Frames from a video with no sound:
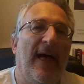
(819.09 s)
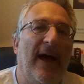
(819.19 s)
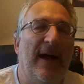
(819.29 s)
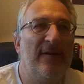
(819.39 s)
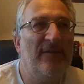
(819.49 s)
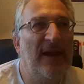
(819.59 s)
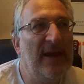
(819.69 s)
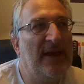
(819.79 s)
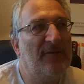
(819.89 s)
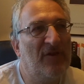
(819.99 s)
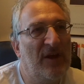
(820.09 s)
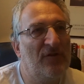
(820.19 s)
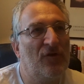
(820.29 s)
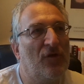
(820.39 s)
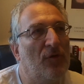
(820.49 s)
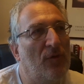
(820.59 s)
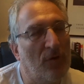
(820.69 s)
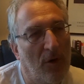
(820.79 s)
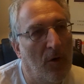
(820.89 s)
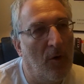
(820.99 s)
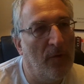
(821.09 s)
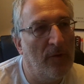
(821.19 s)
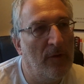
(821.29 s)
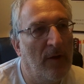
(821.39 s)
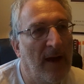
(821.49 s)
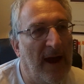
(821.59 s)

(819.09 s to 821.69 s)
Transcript: And he gives his talk on